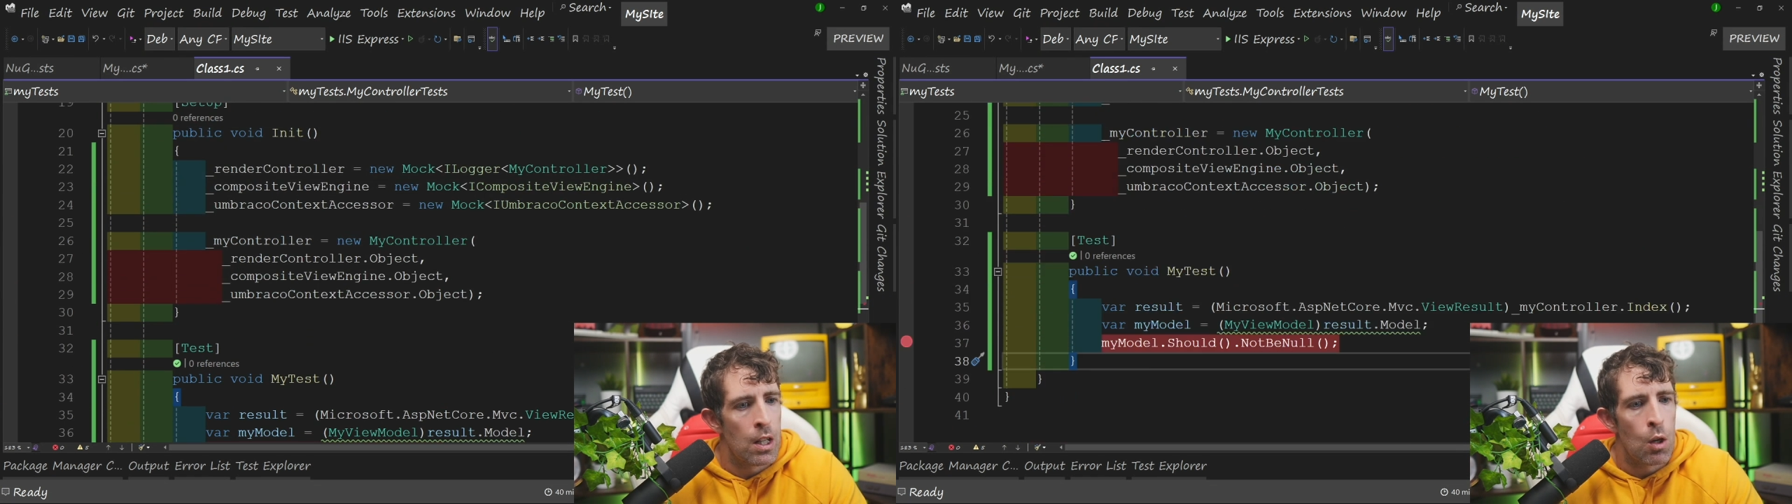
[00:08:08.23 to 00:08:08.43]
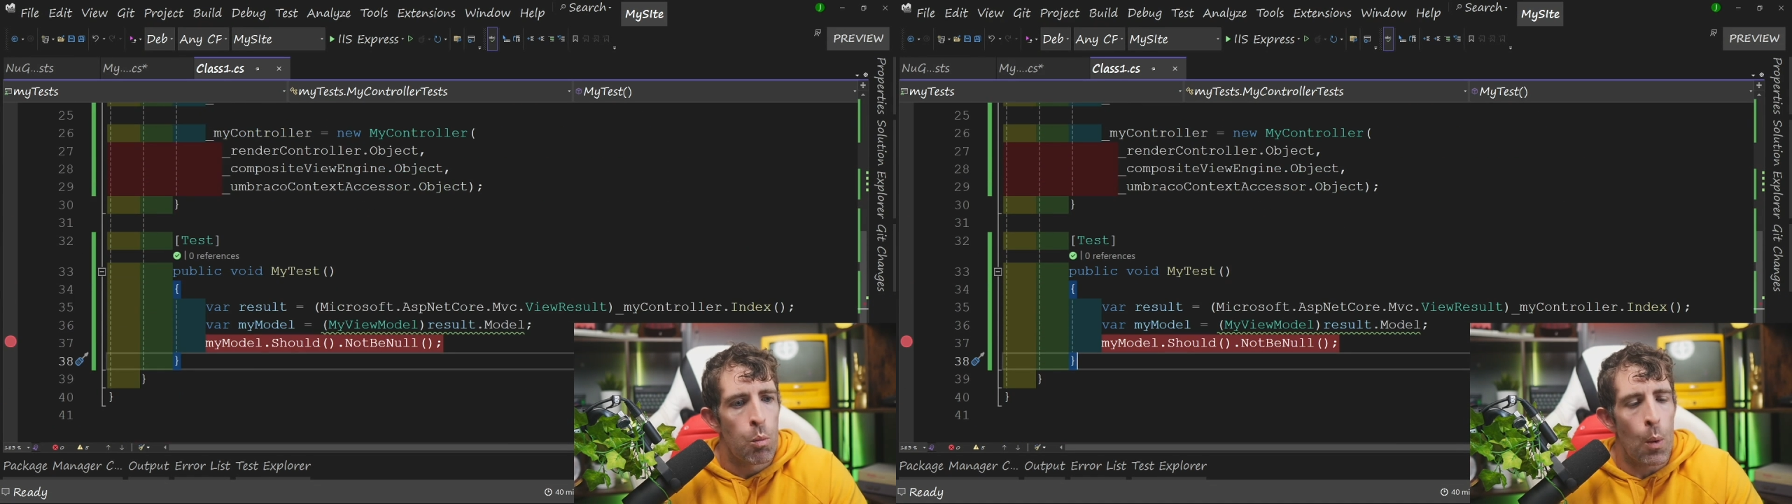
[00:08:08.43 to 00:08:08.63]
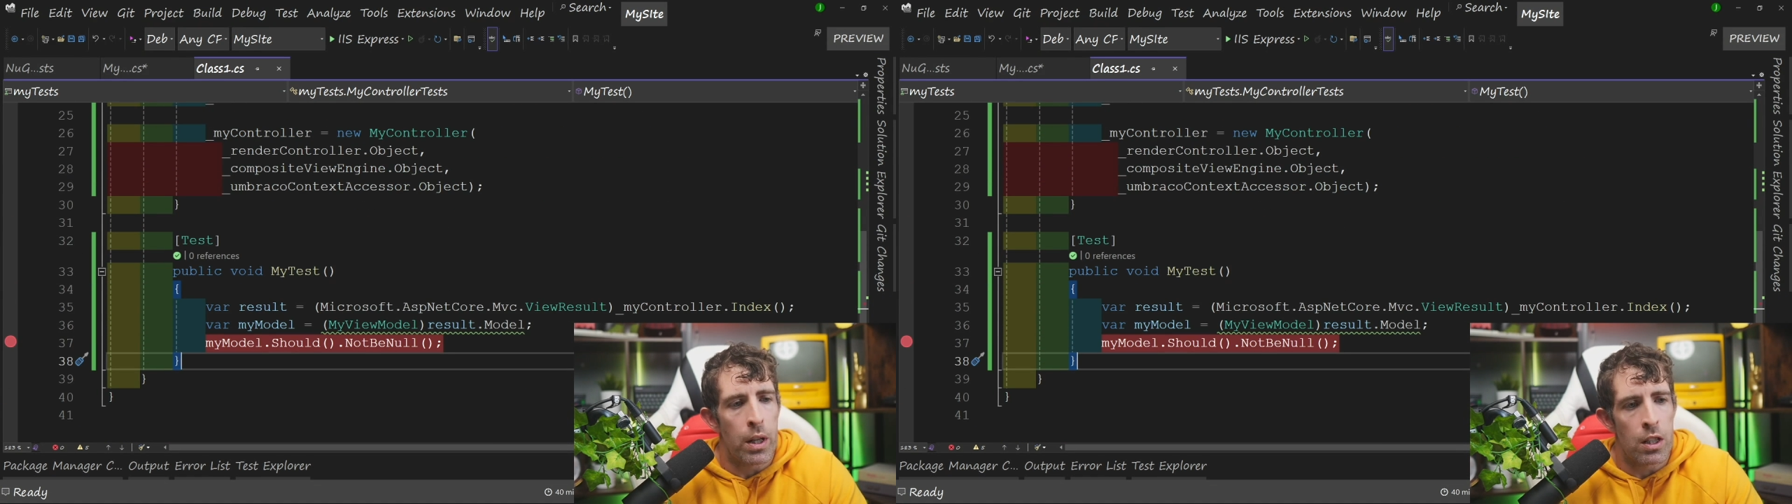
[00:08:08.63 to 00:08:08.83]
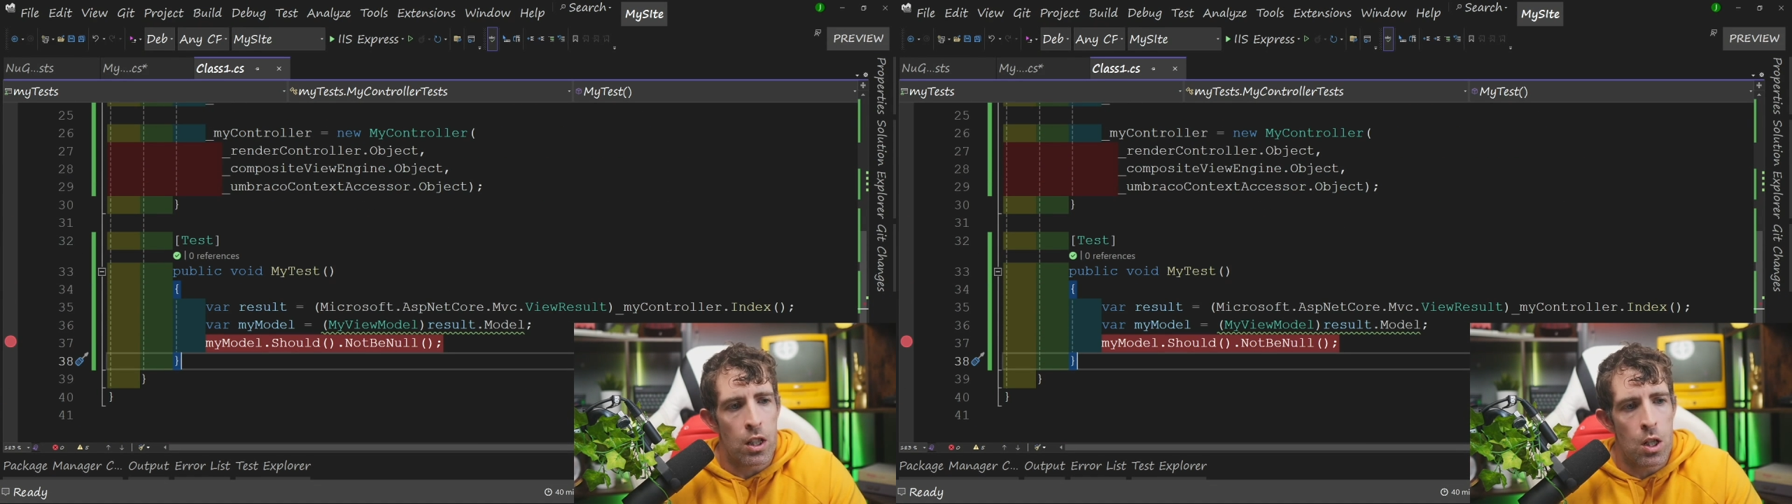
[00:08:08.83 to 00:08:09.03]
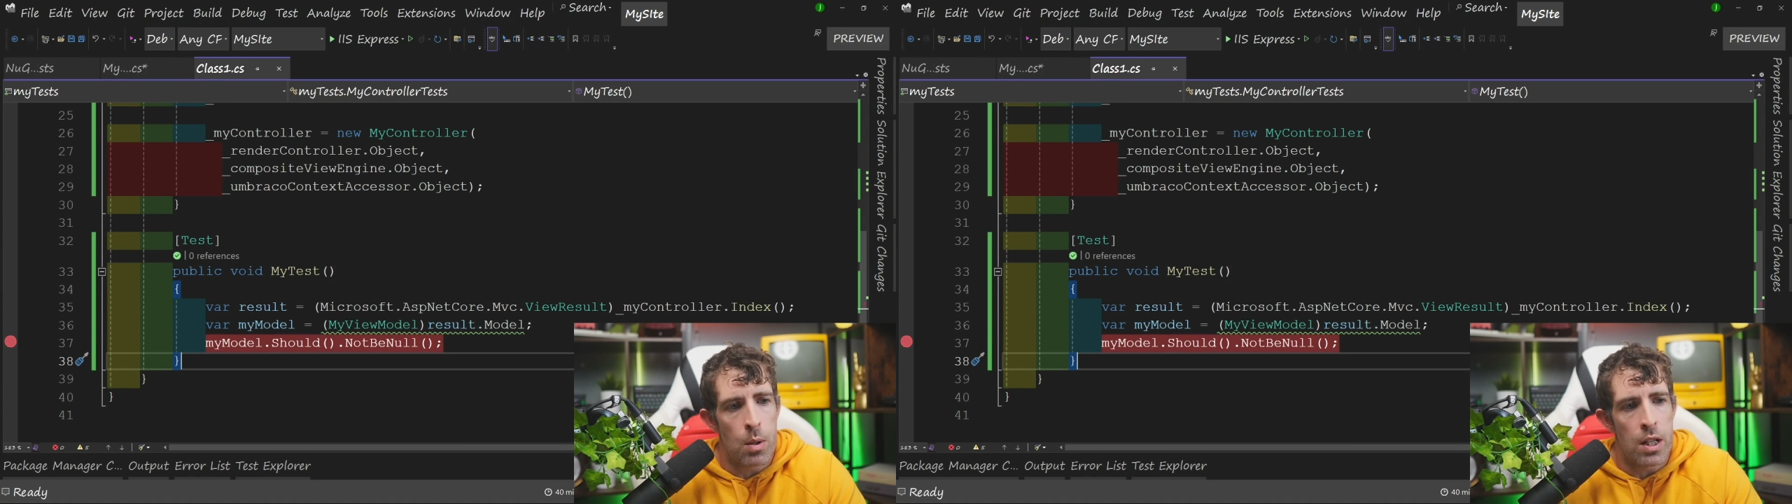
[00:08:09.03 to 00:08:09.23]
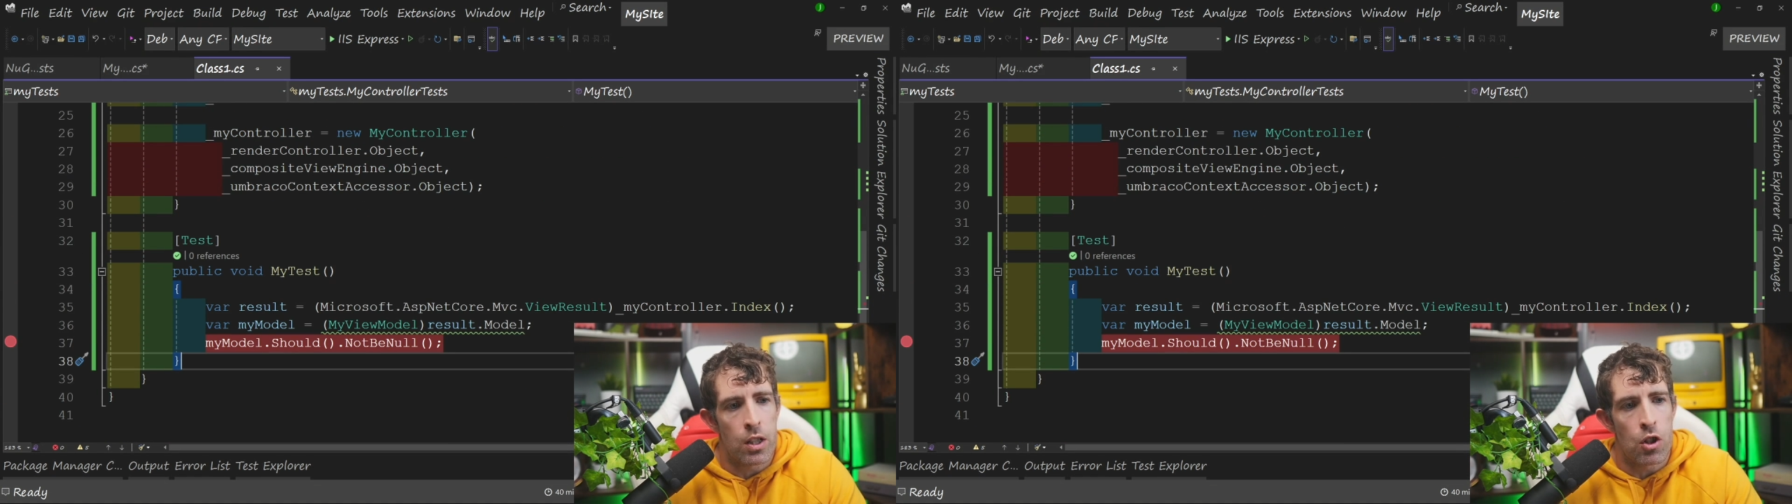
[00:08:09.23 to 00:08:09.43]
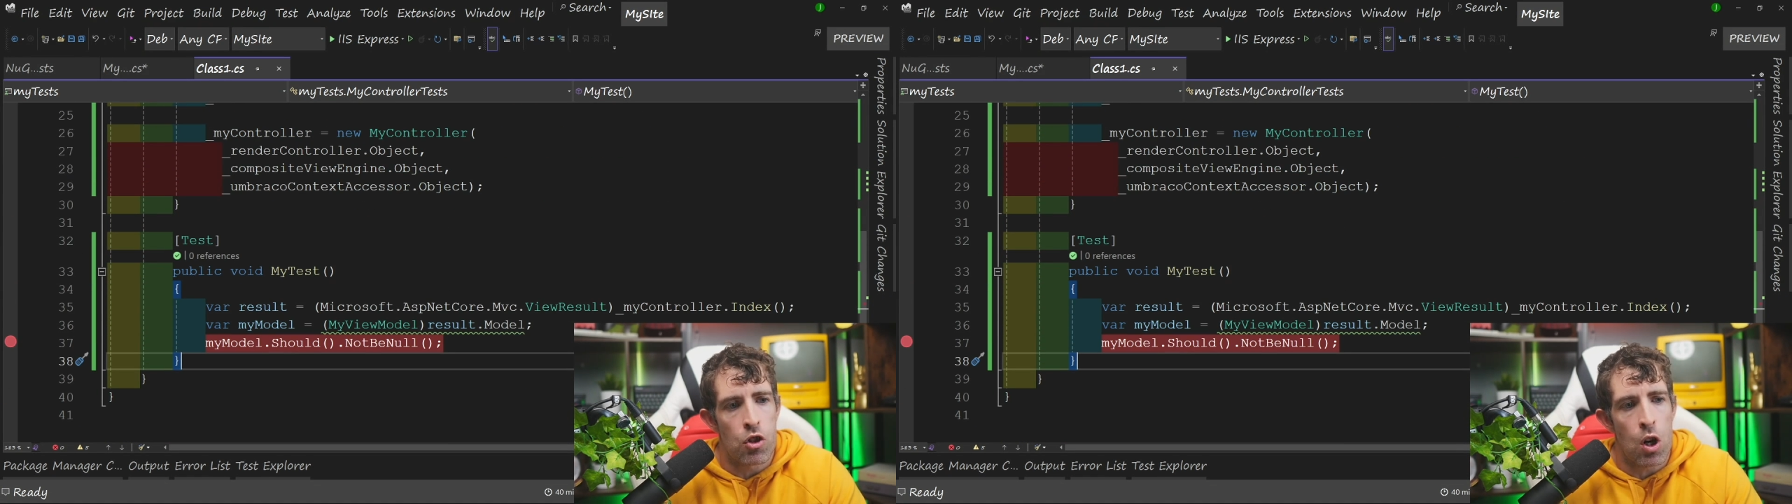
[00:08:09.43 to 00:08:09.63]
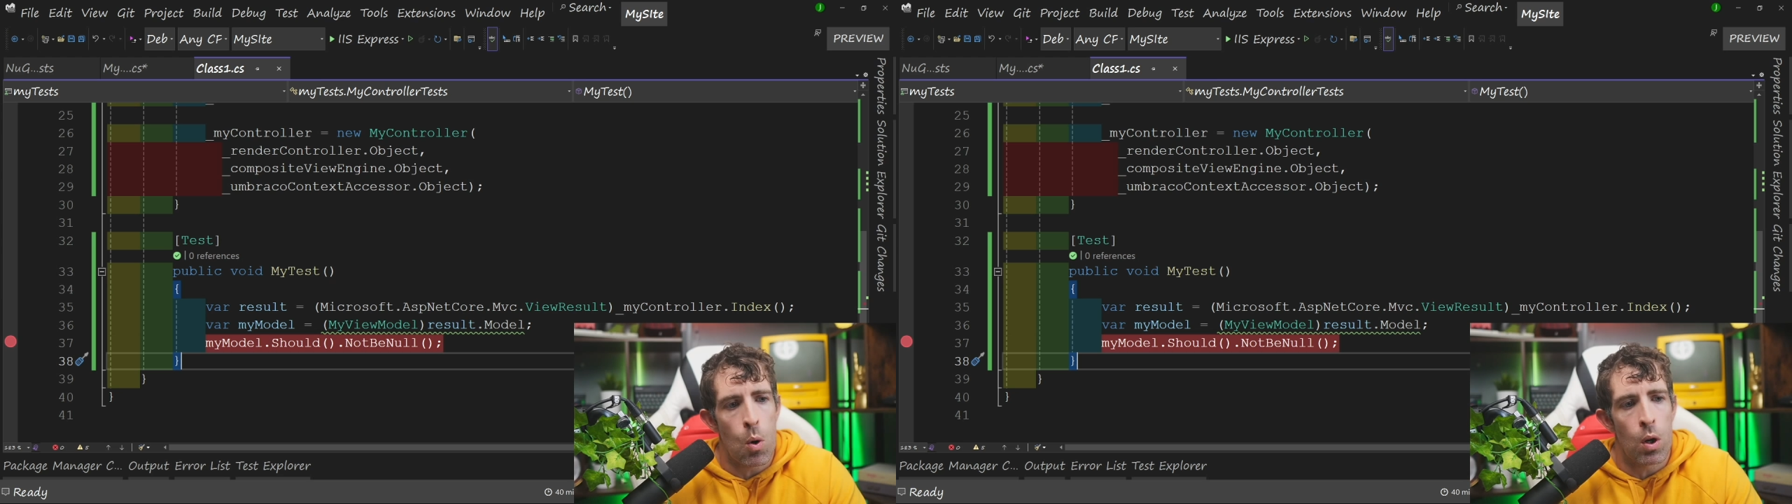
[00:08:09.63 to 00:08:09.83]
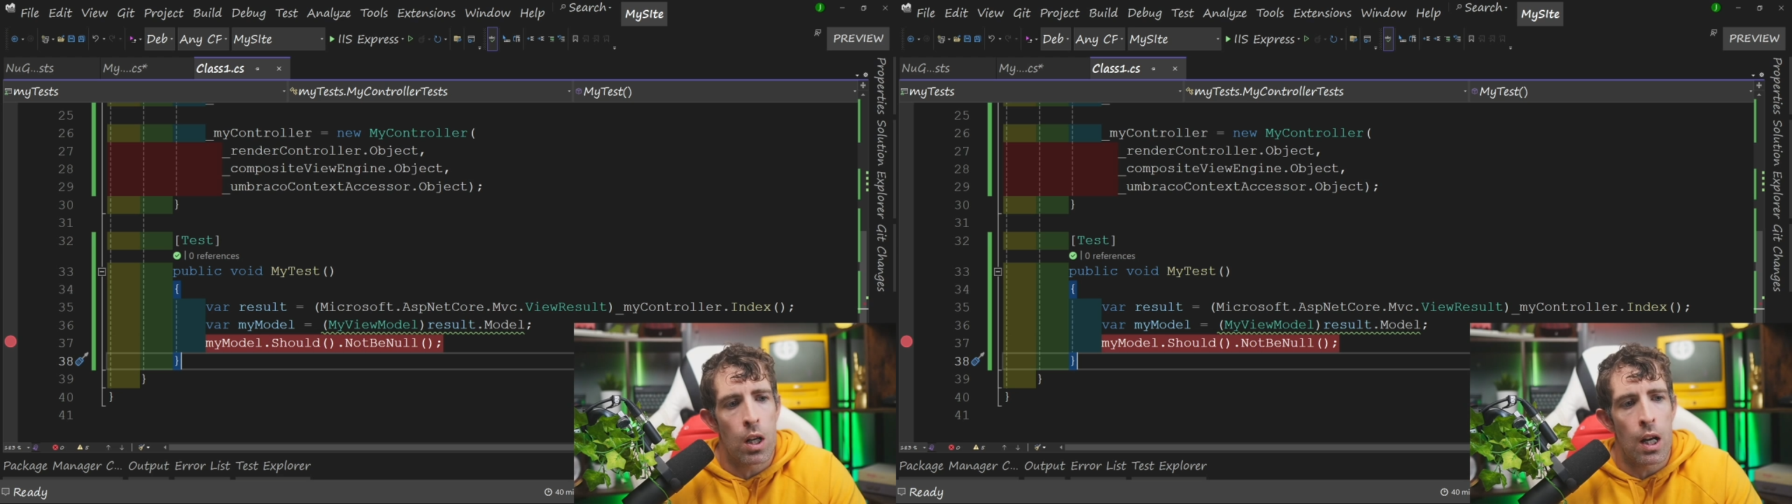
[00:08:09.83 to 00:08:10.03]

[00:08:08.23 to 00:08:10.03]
what we can do is controller